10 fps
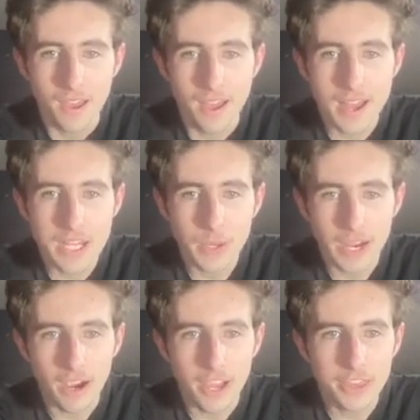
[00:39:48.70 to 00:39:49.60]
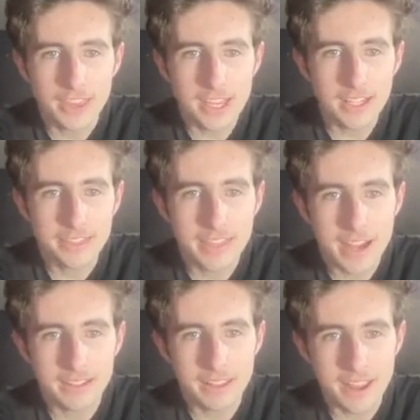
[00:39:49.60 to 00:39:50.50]
Anyway, I think
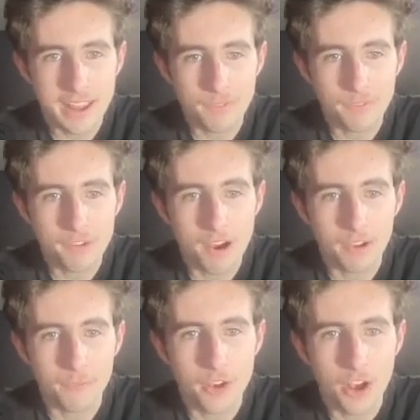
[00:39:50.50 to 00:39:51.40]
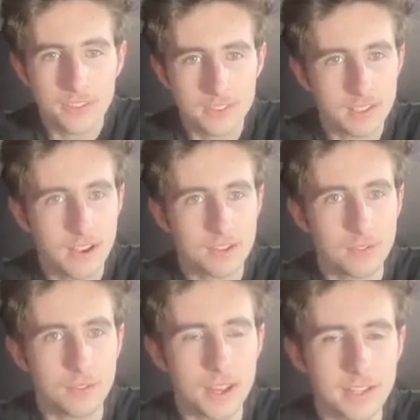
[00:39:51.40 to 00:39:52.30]
that is it for our first kind
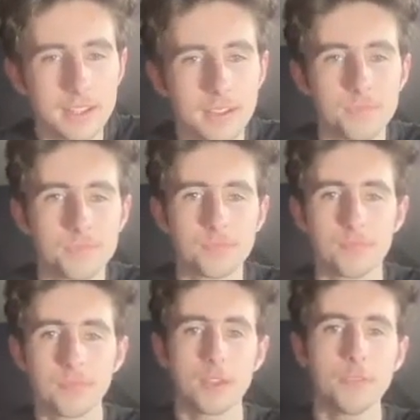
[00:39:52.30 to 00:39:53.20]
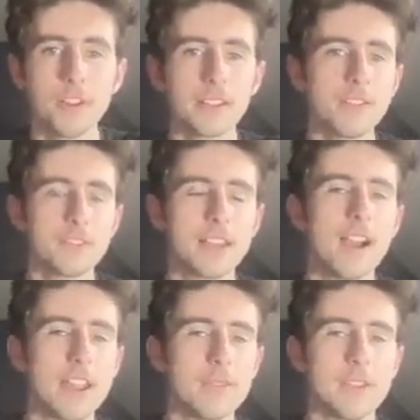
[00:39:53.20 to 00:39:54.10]
of like... First kind of
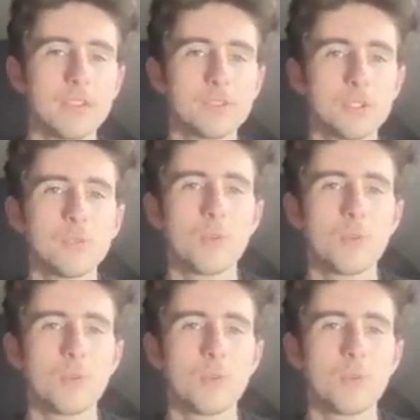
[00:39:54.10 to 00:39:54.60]
dive into